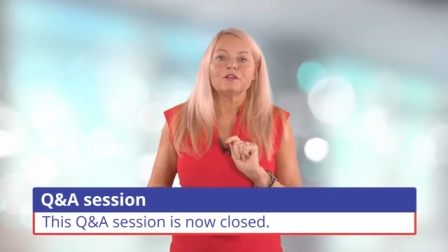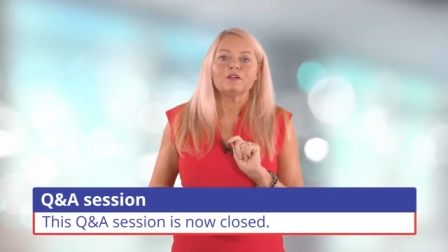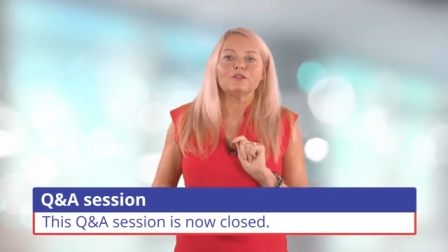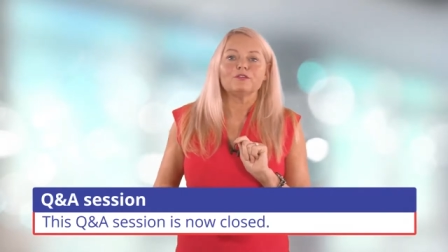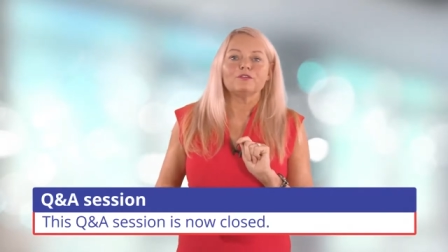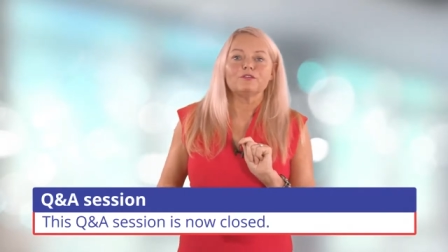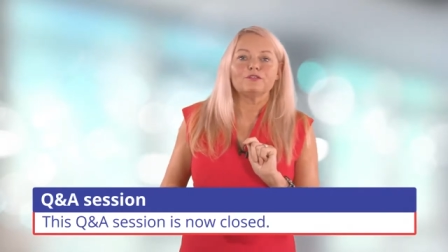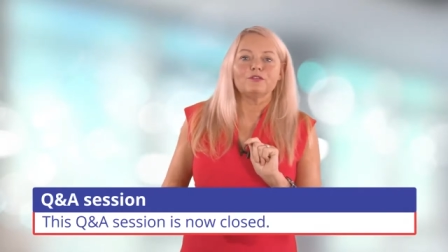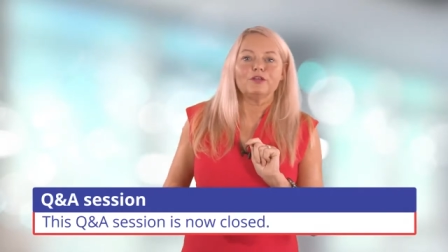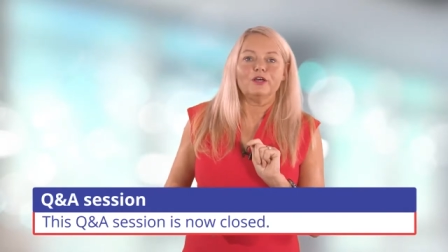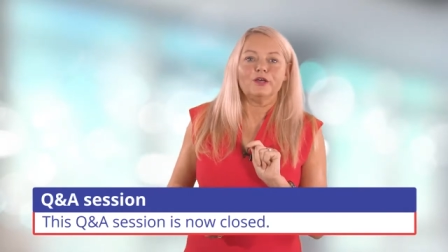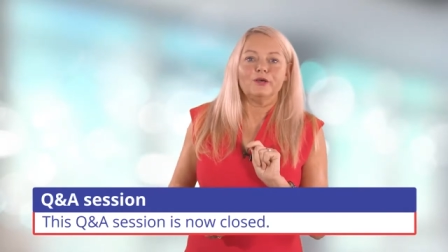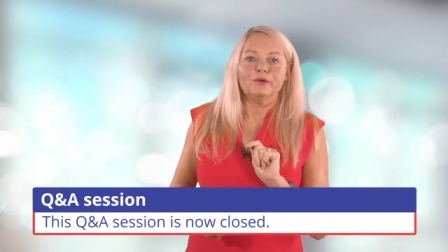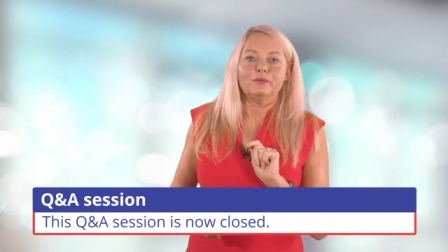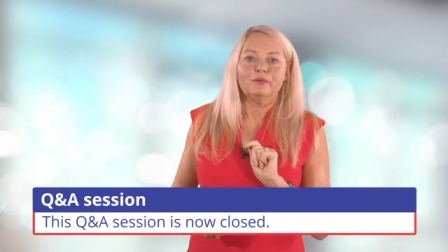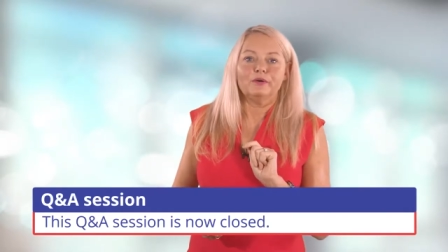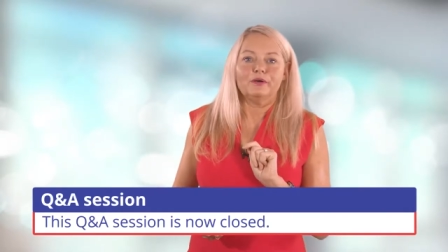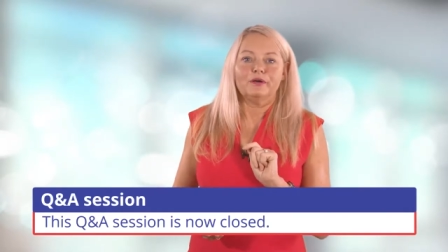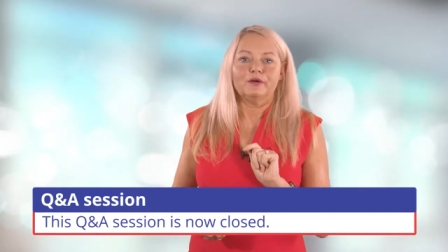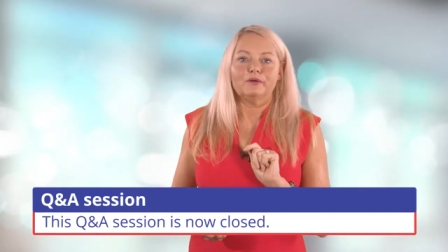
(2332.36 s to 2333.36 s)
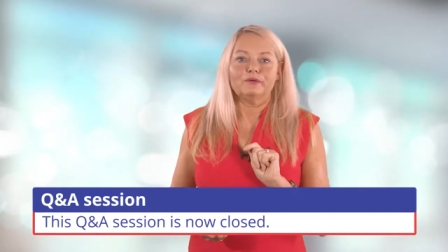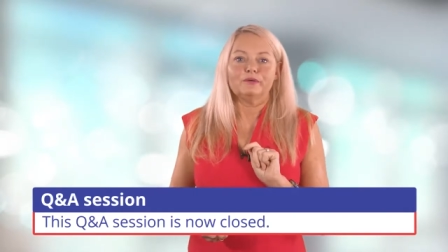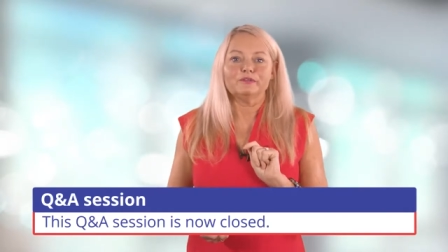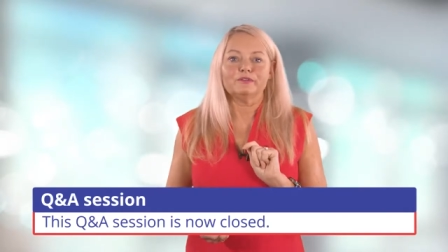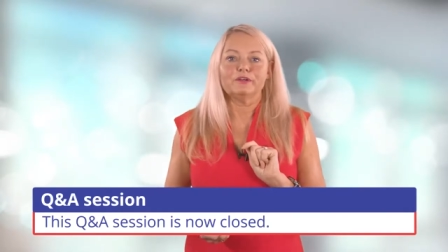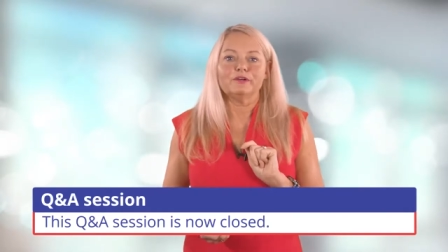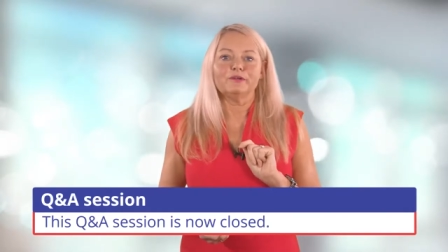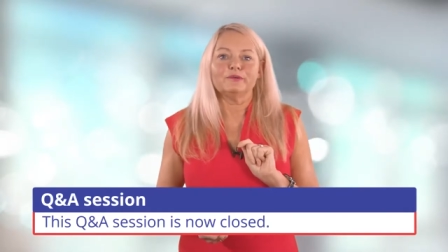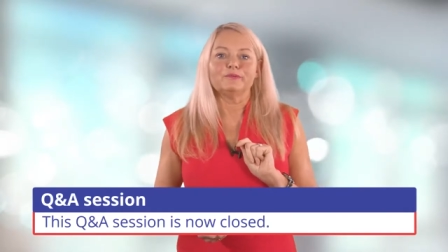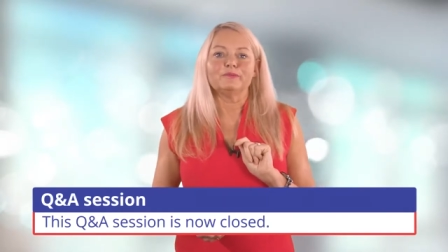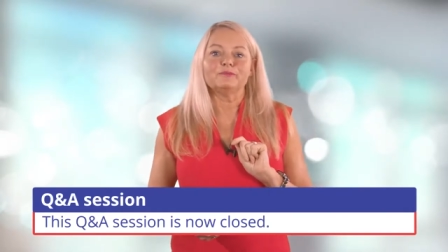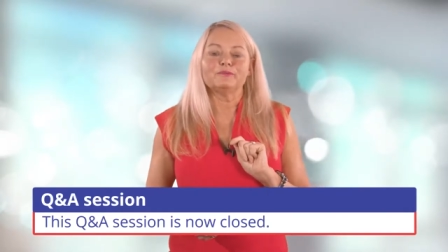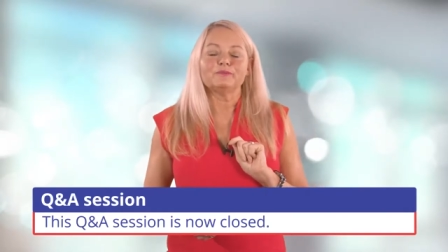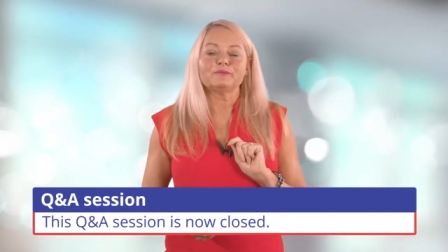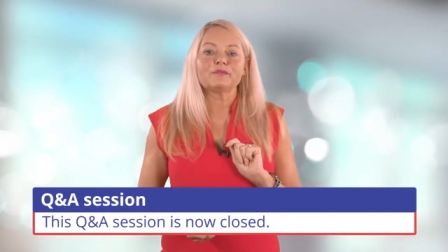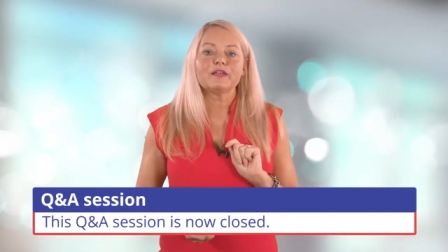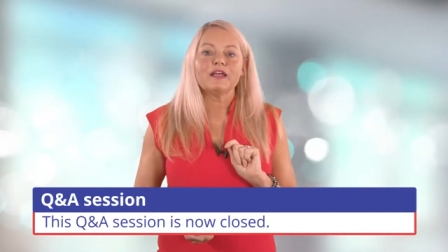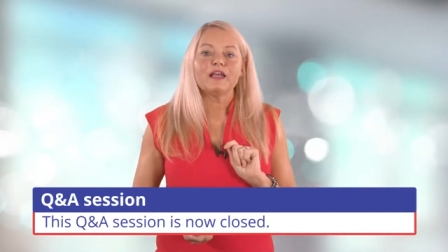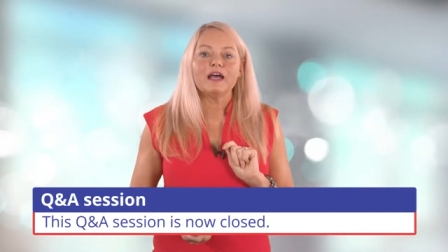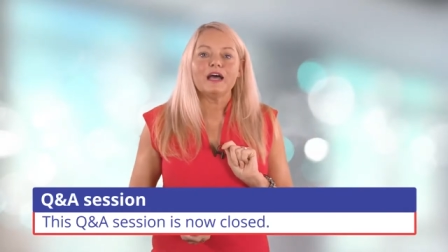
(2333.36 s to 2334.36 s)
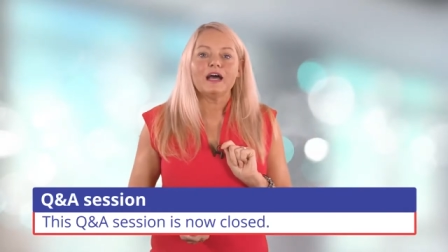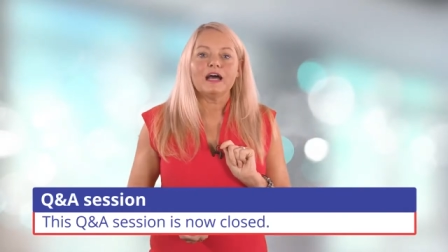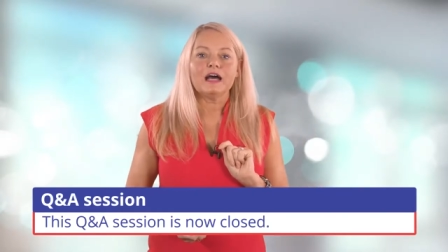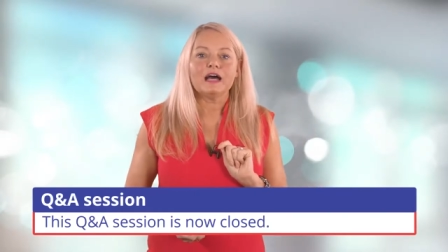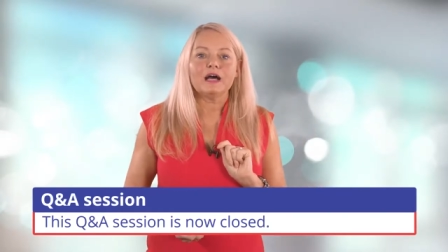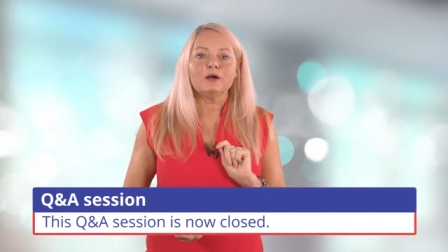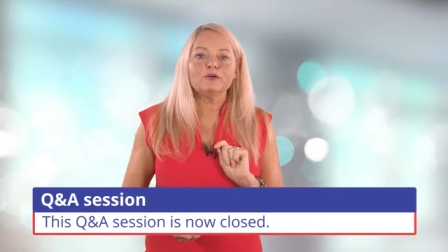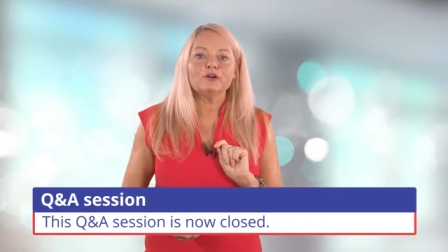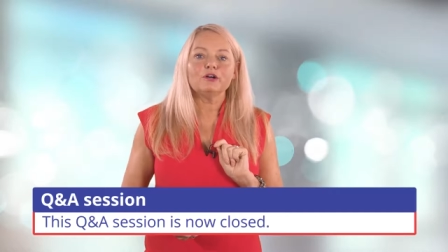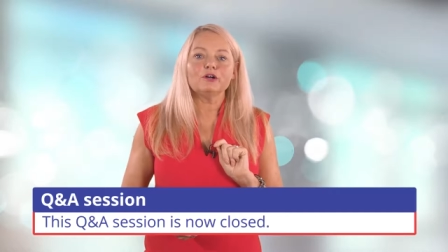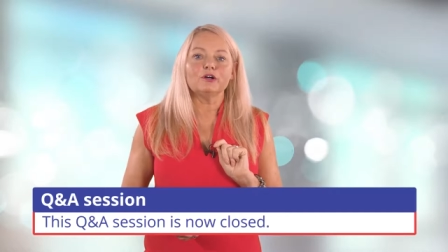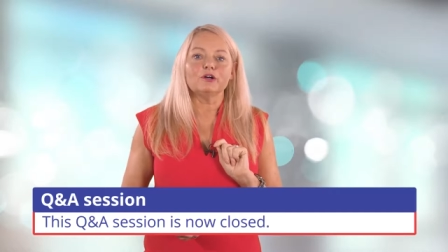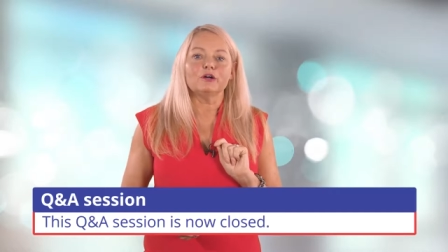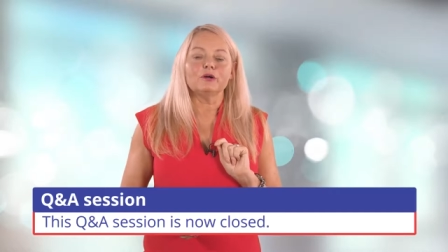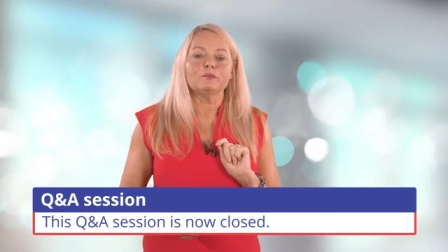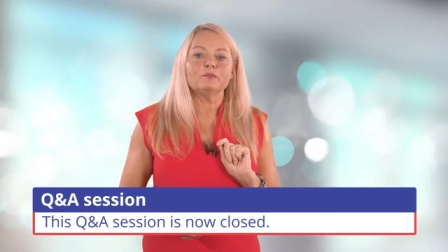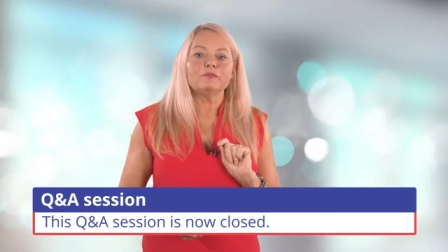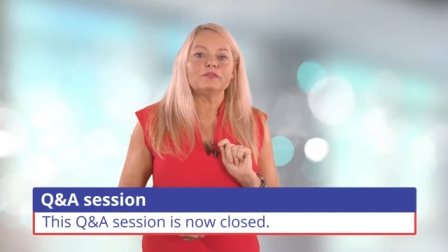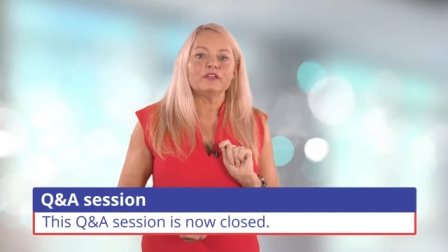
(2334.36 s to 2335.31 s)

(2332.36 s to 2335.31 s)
So, hold on. How come